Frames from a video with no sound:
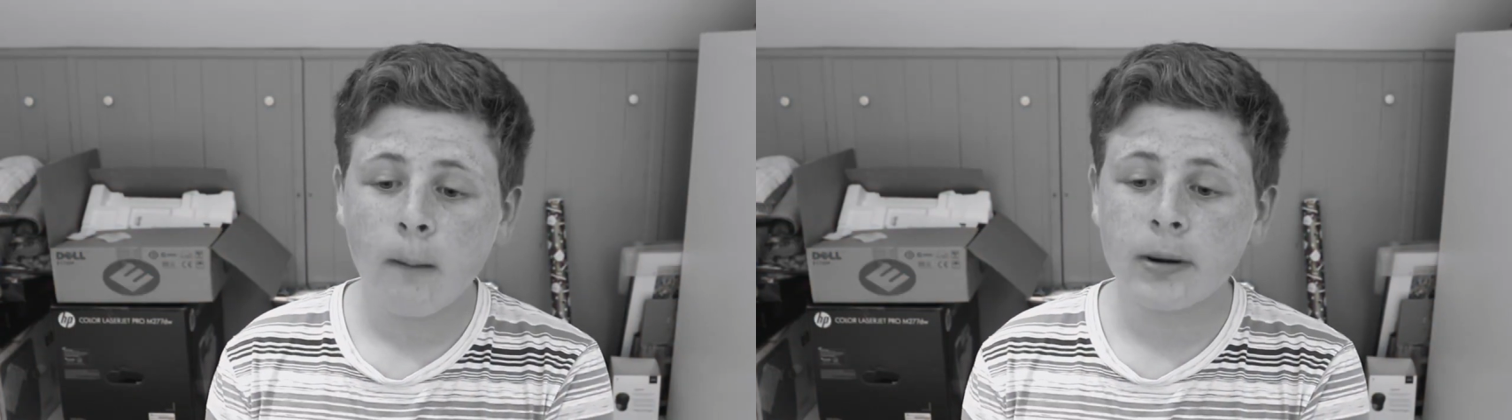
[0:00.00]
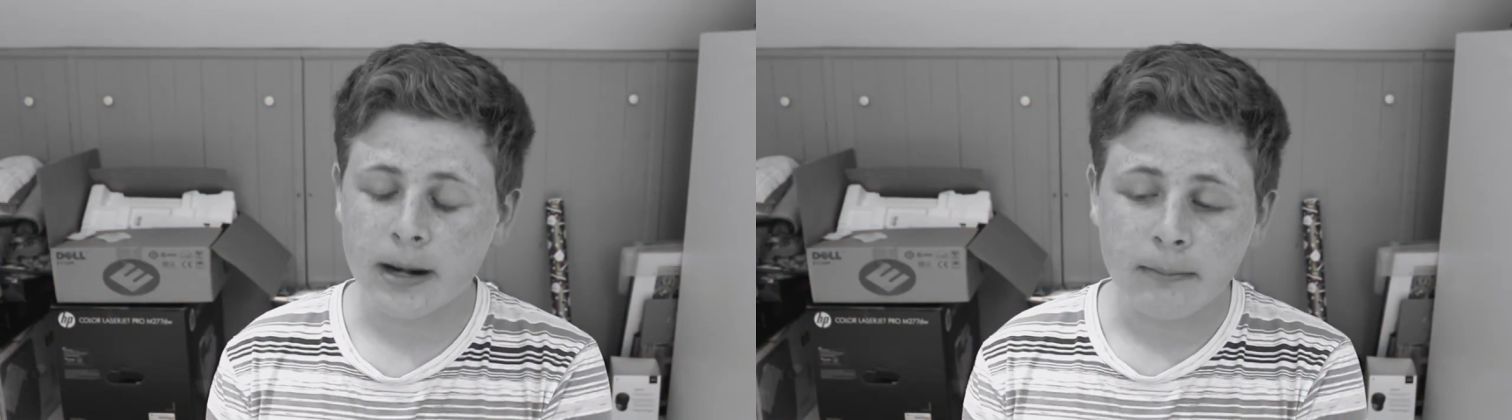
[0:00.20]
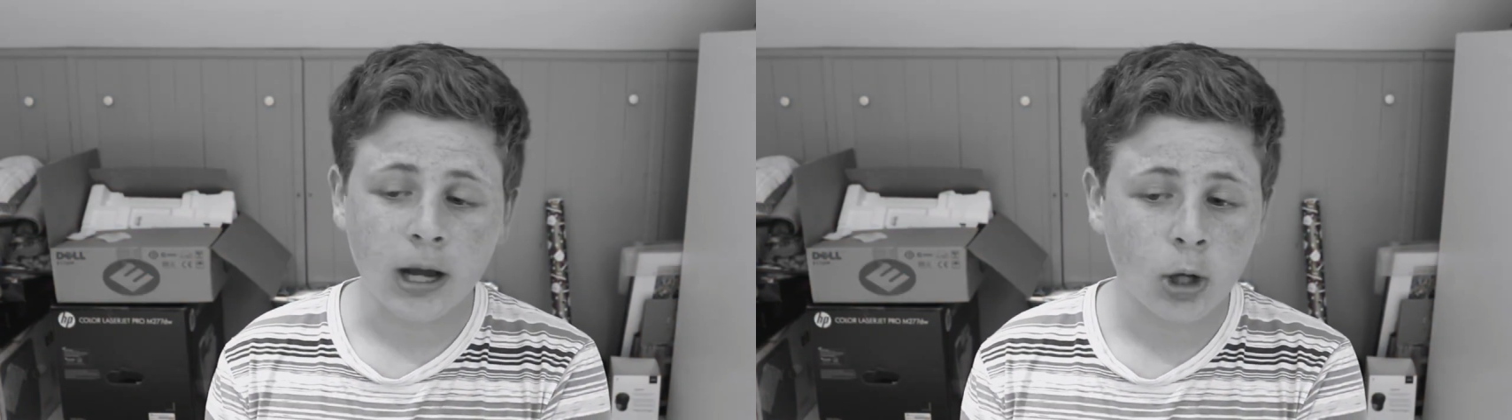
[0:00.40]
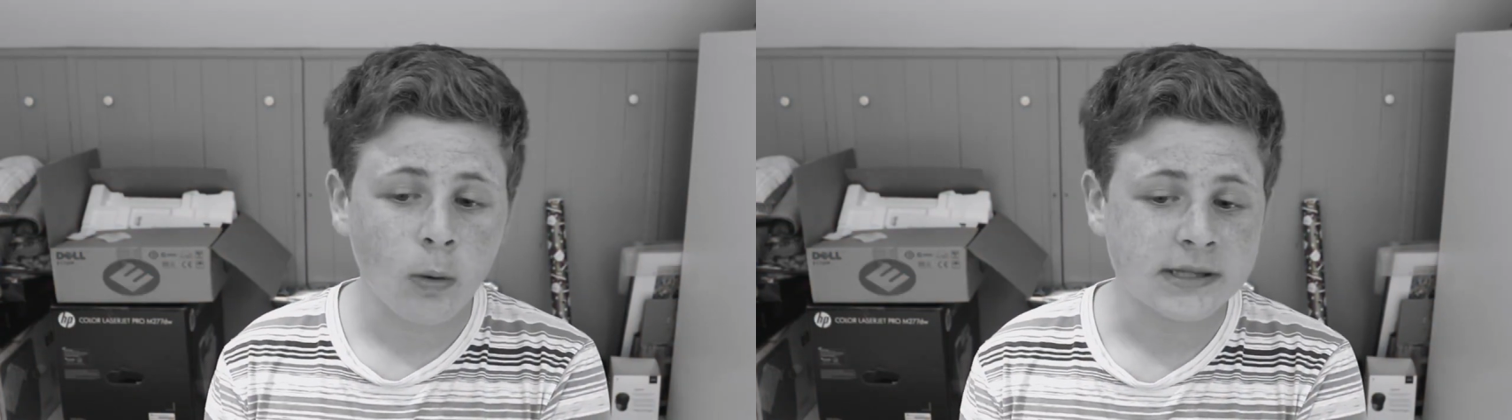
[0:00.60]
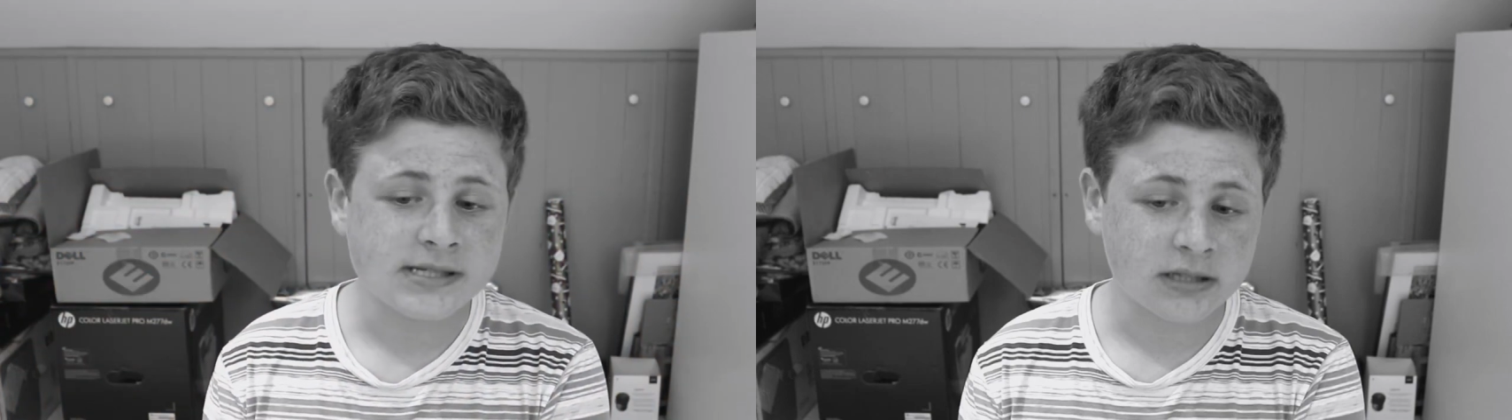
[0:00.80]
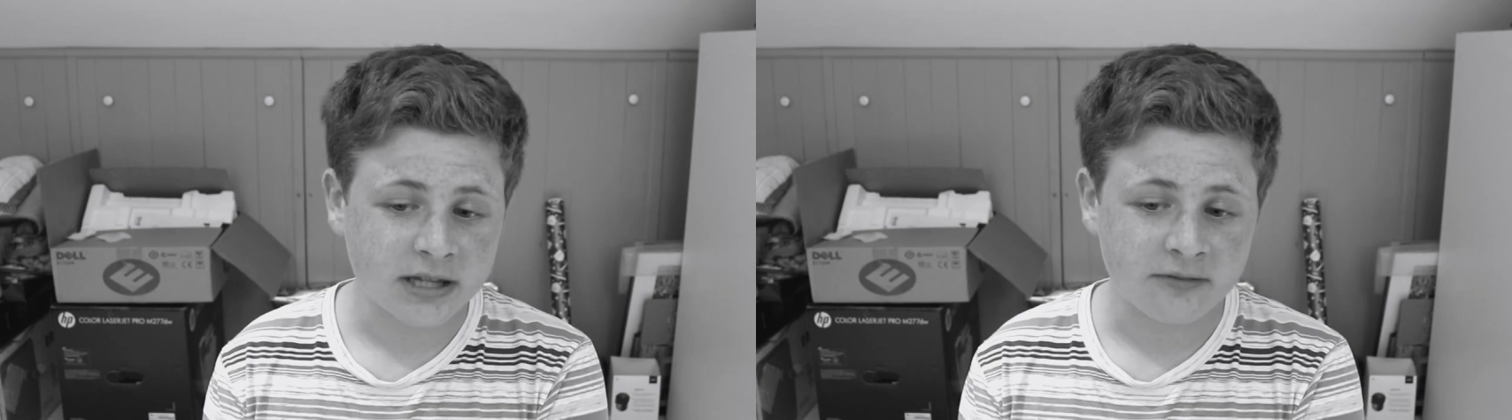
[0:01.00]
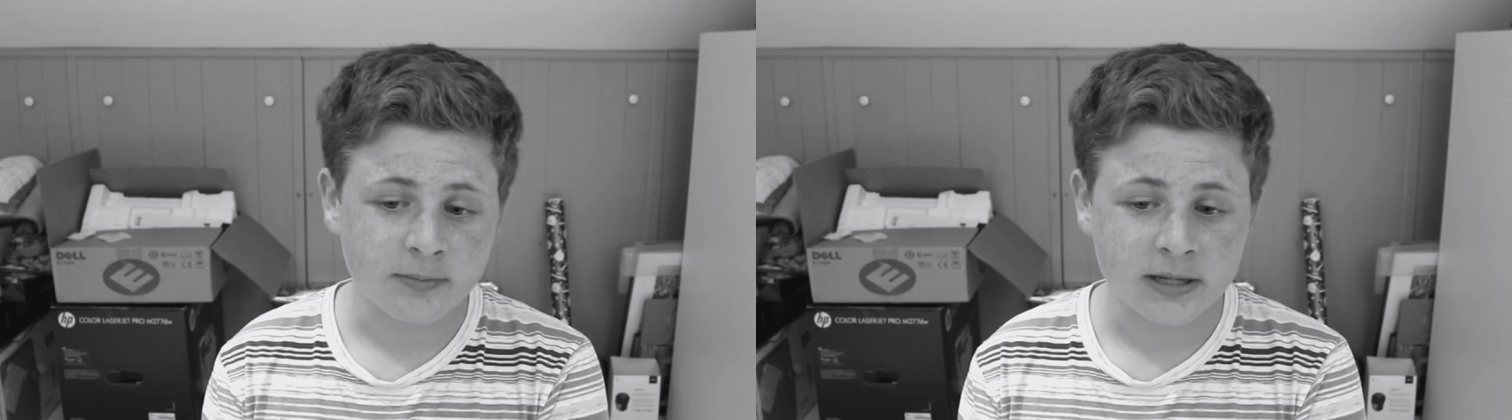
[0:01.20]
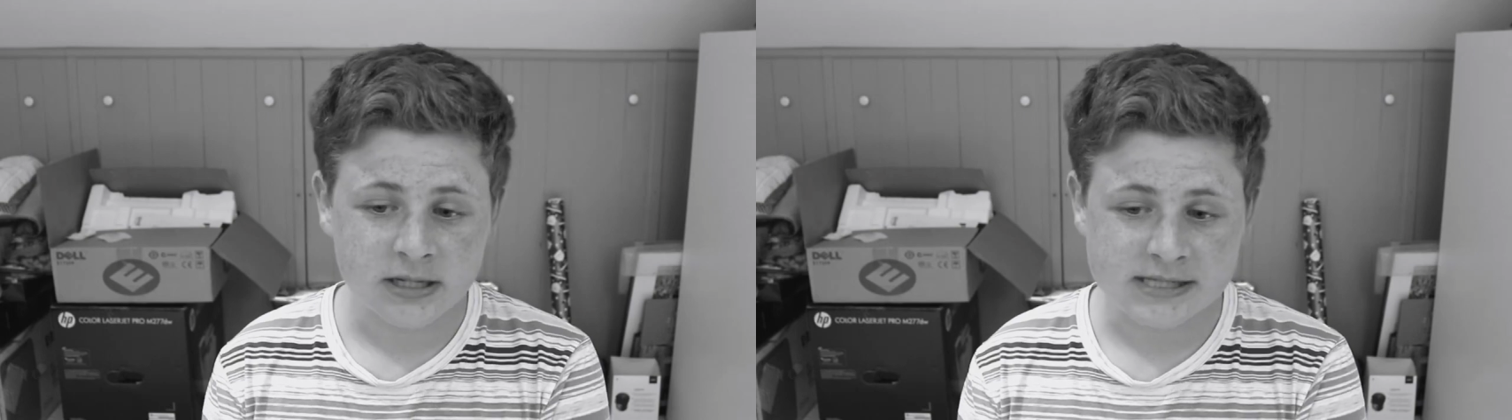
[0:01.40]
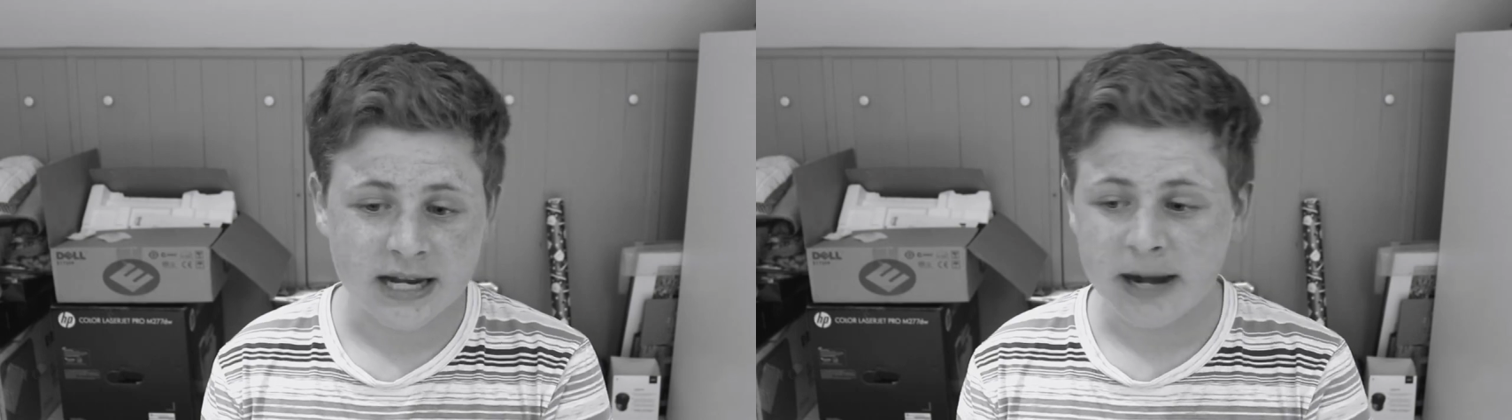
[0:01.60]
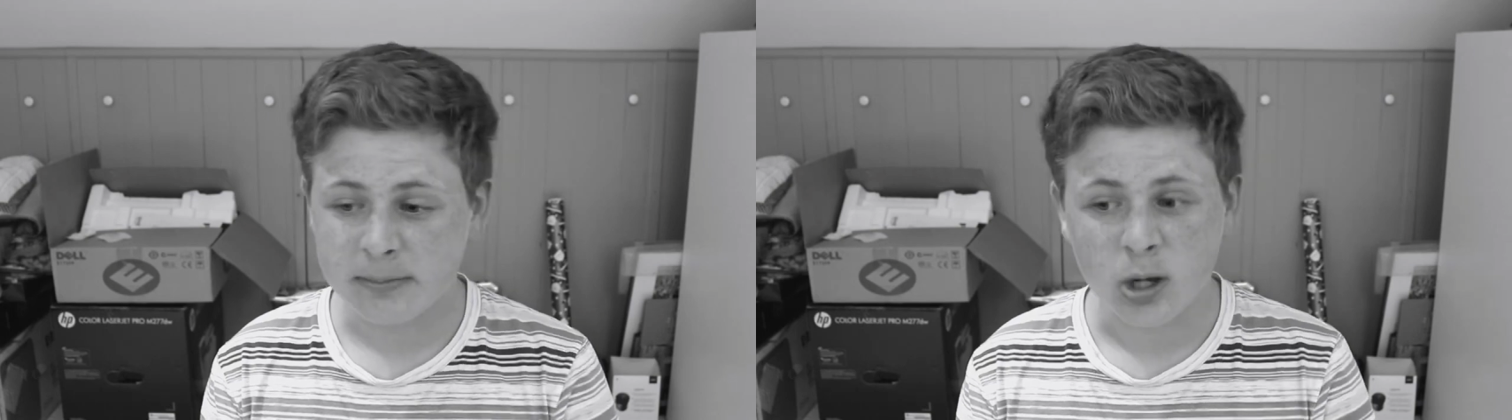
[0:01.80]
but I'm not going to leave because
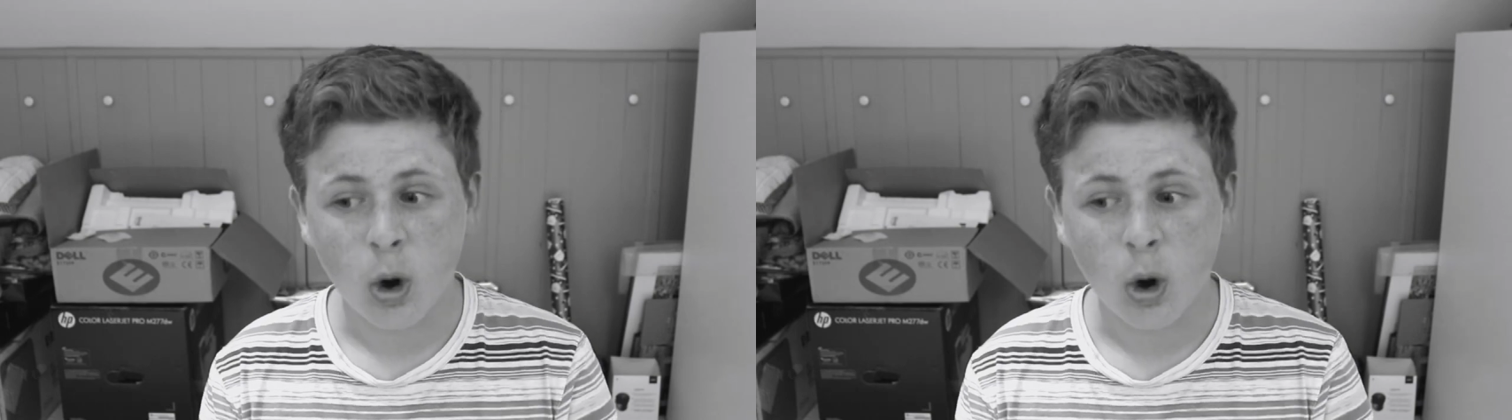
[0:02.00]
then I'd be